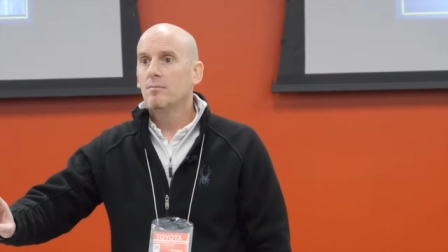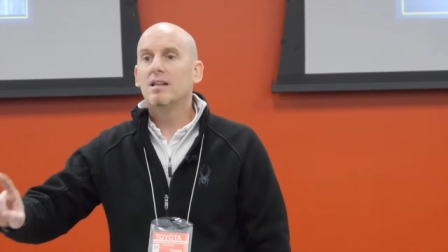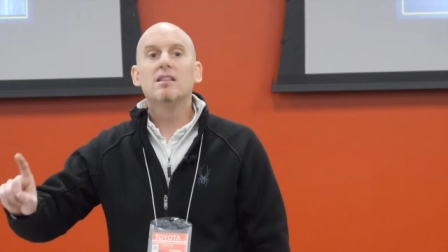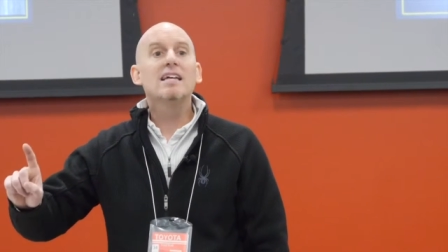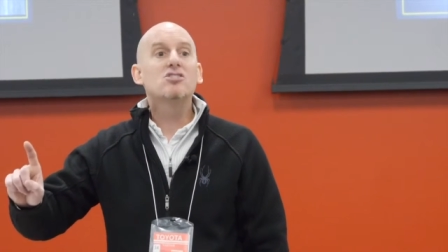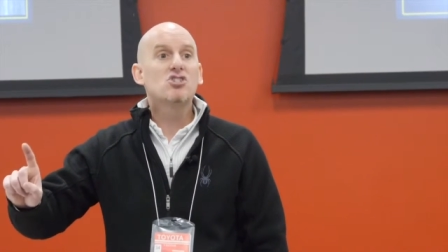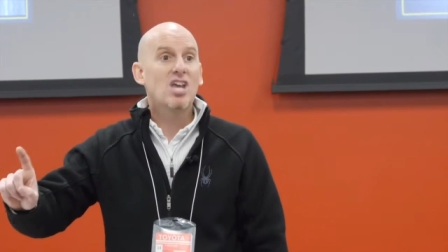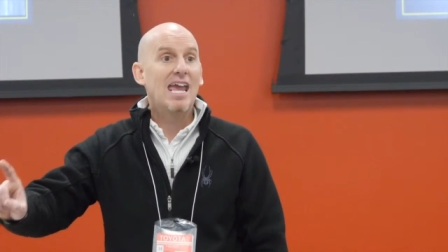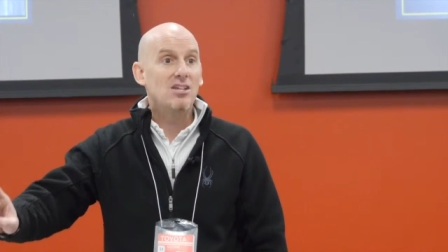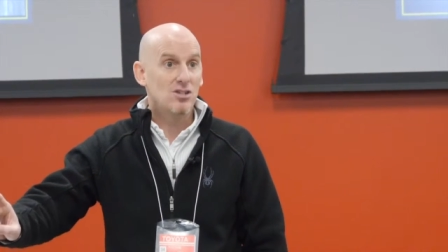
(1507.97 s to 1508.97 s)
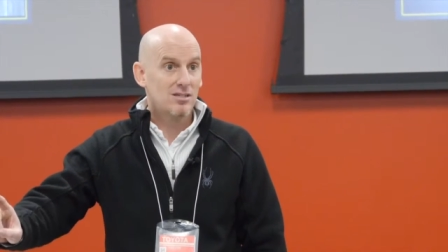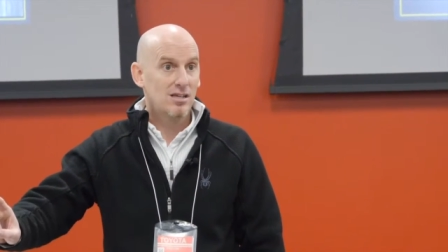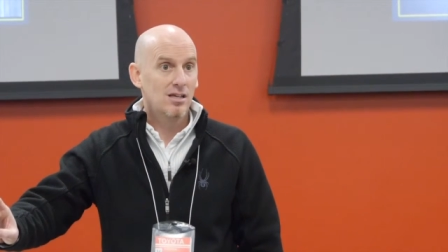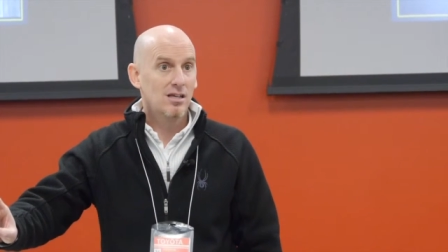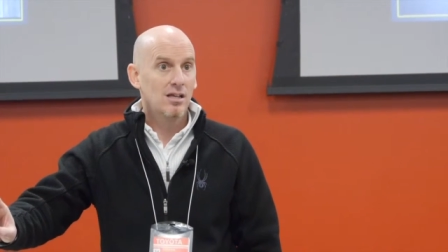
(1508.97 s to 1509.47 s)
And let's change it.
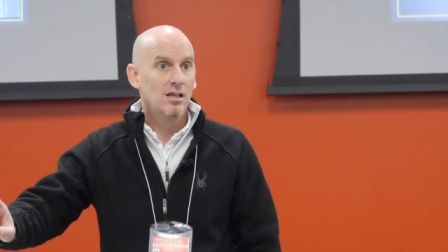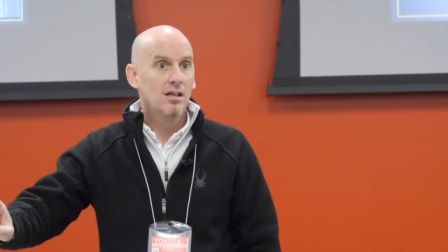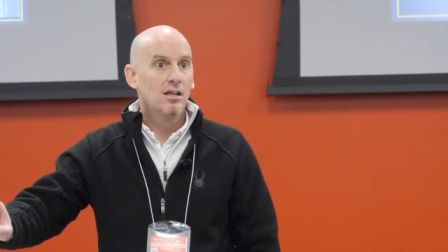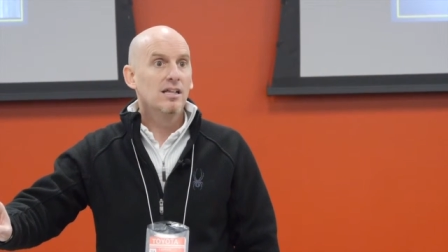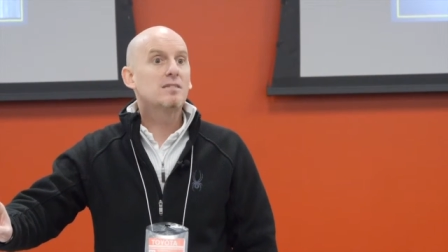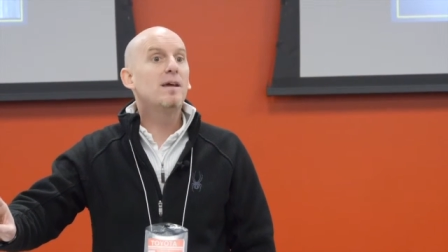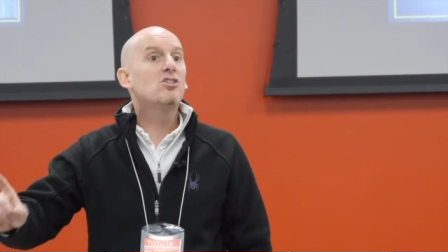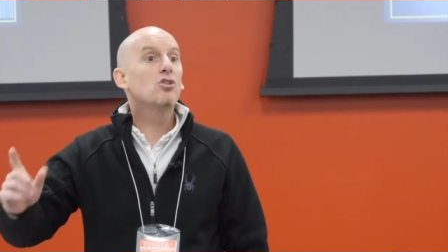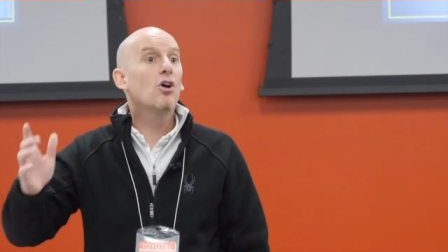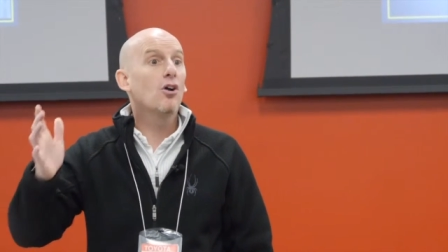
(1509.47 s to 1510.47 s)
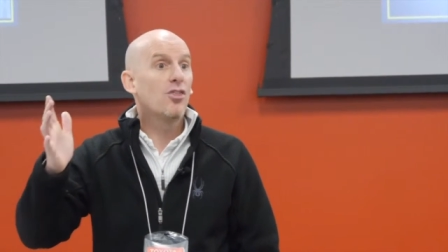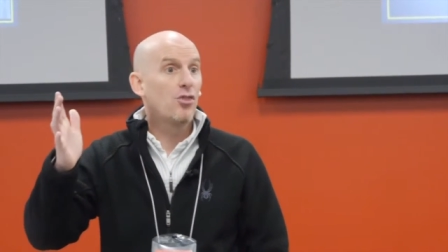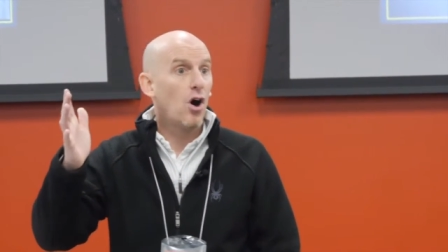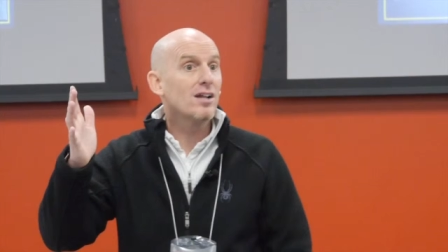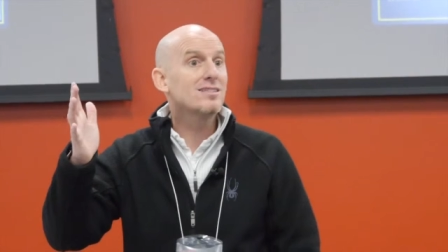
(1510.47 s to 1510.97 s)
Let's make sure our
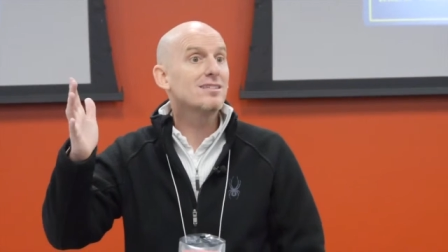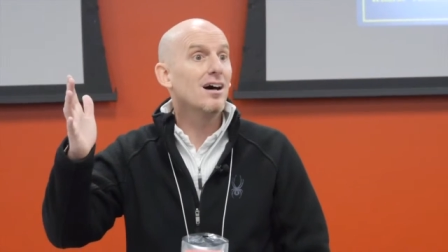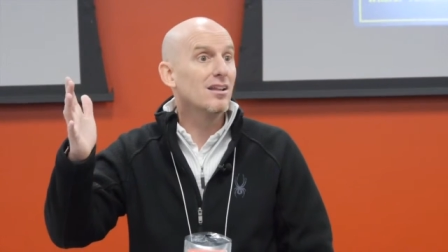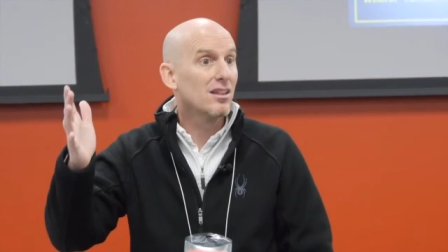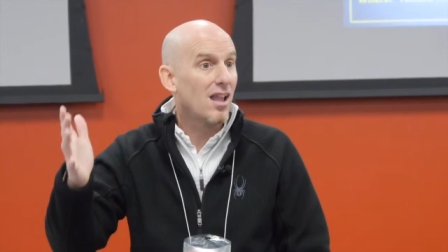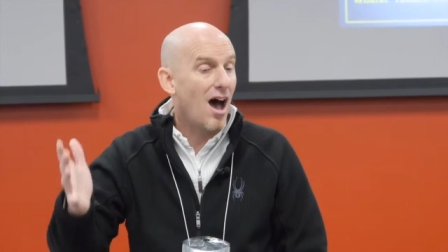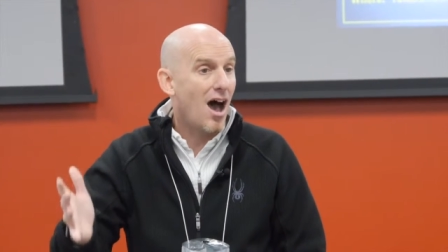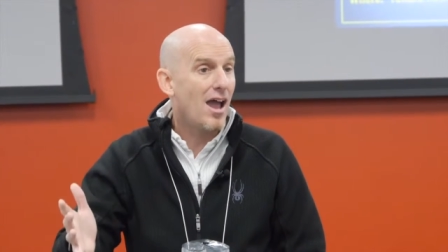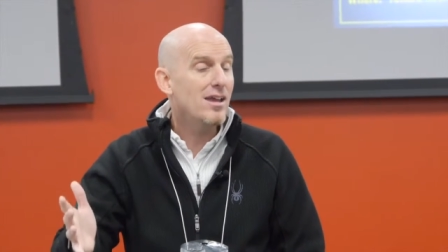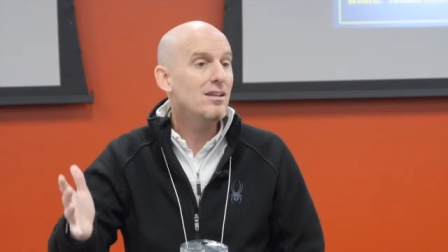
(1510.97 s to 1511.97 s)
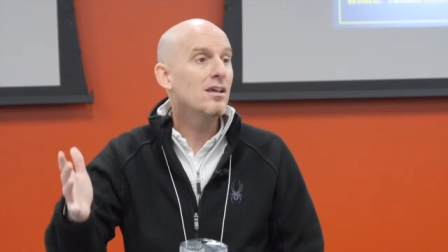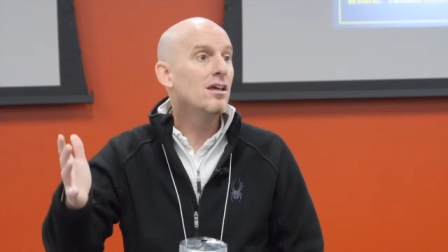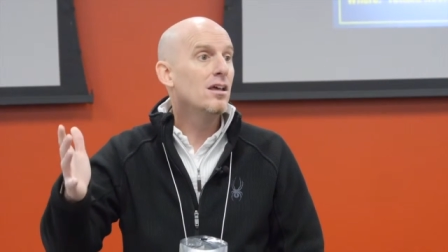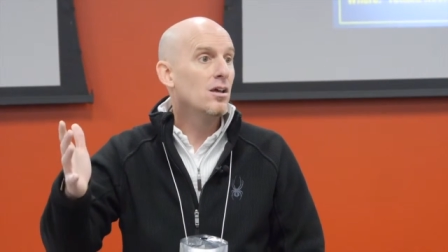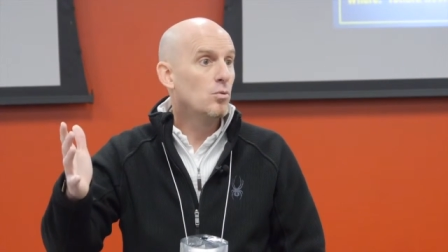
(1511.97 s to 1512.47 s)
thoughts align
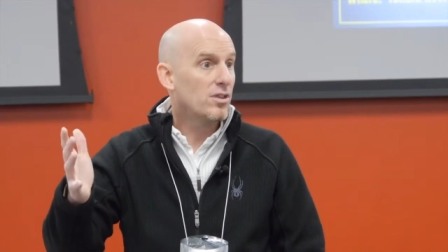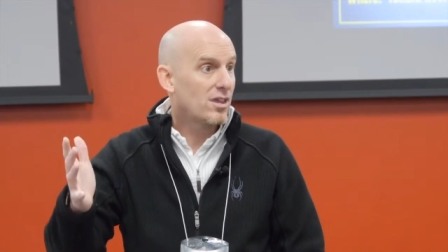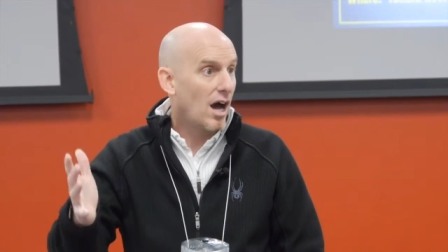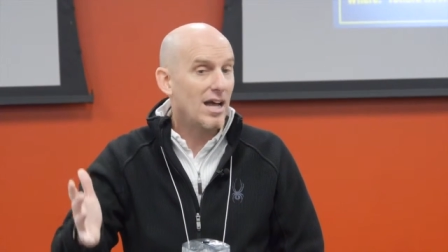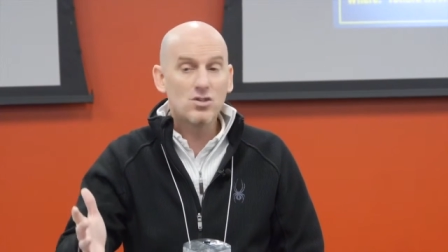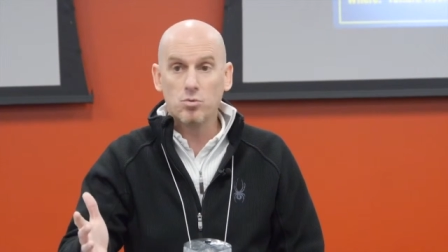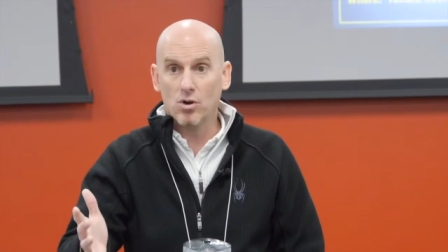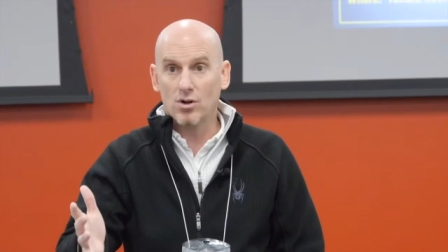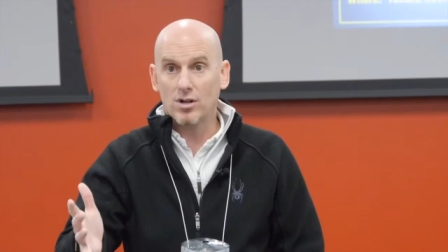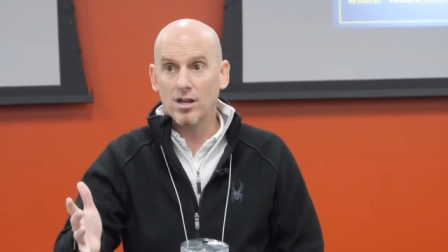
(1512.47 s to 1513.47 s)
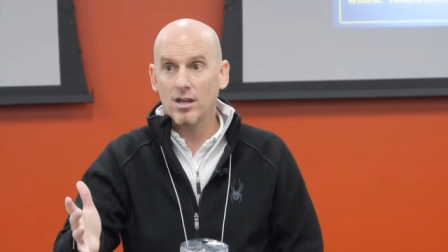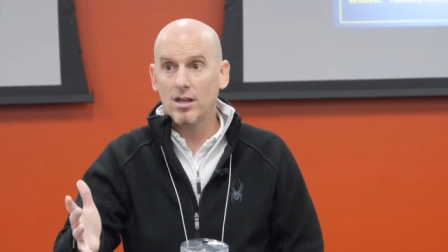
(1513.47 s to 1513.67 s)
with God's word